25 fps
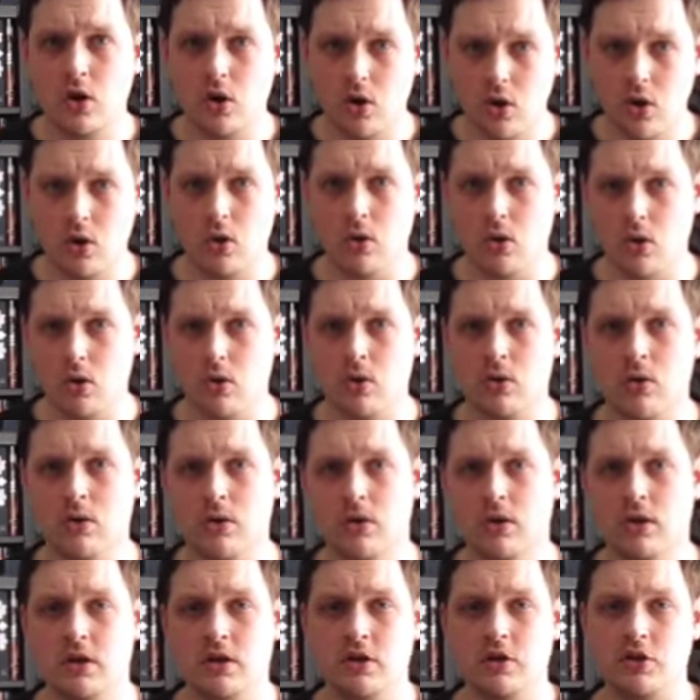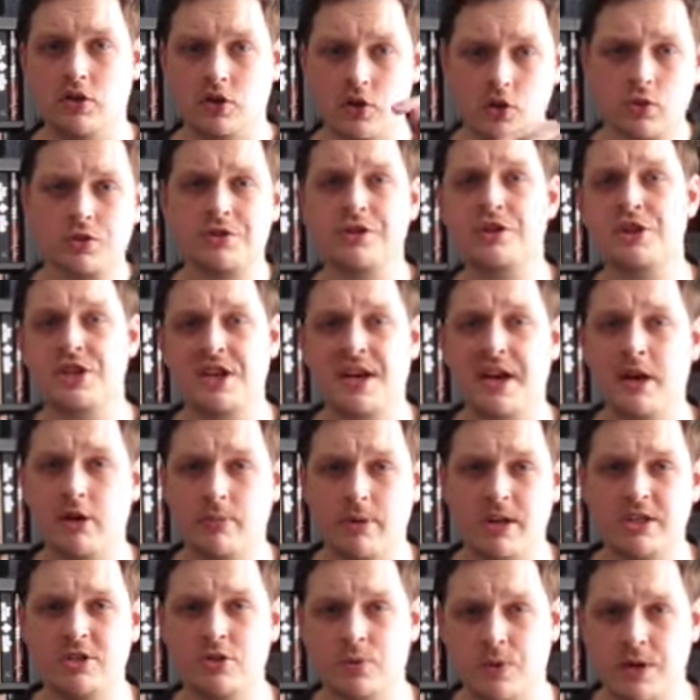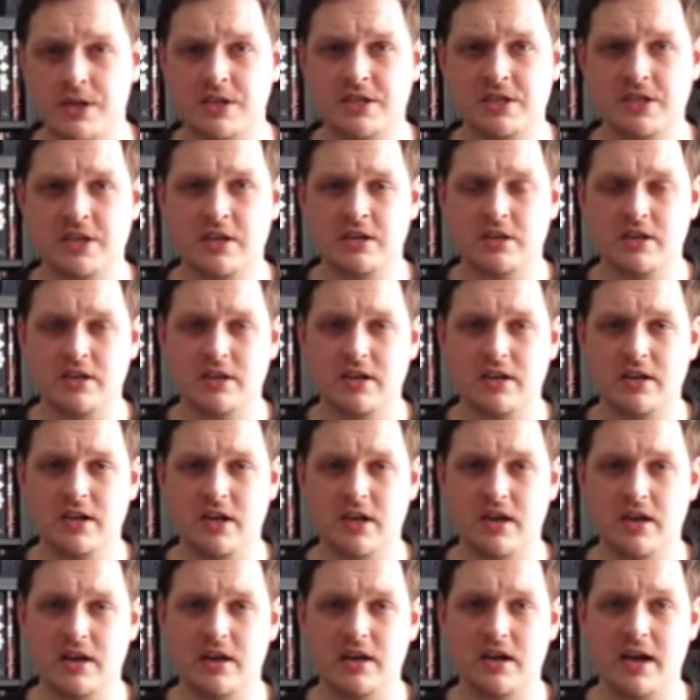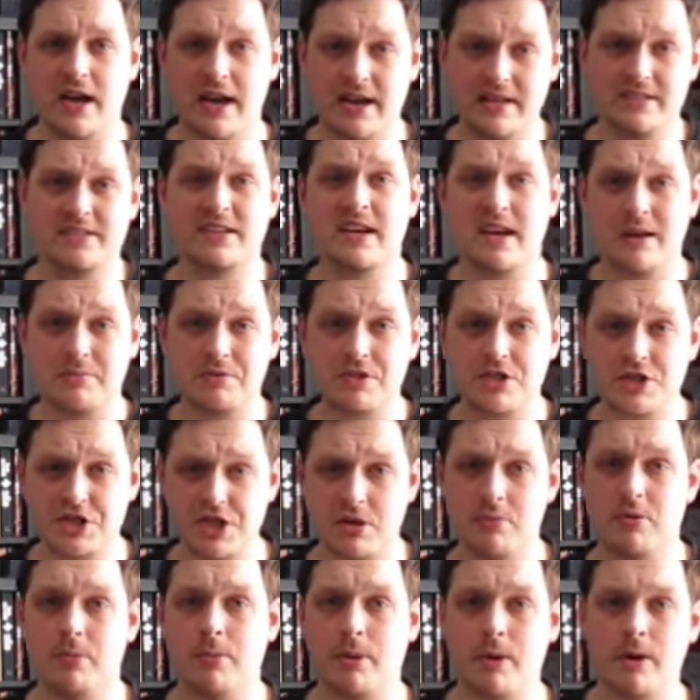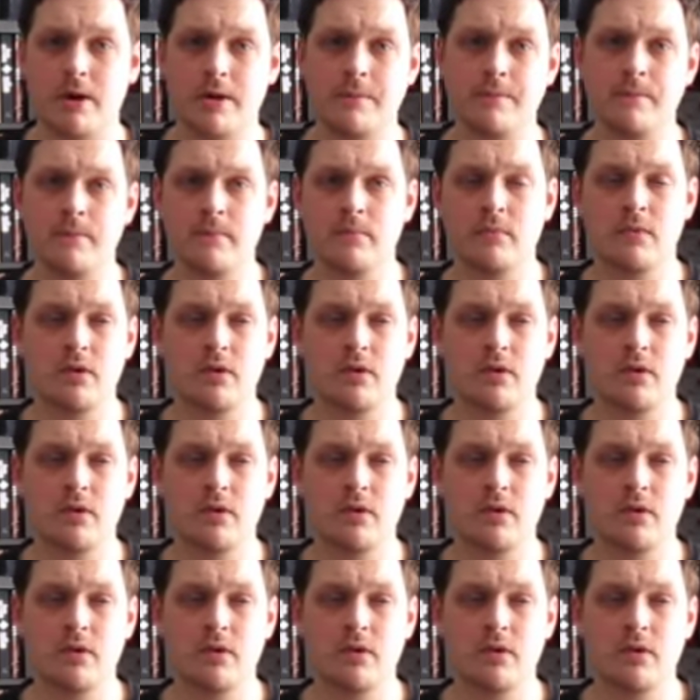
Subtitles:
or you can also check out my Twitter at CaptainJimiPie.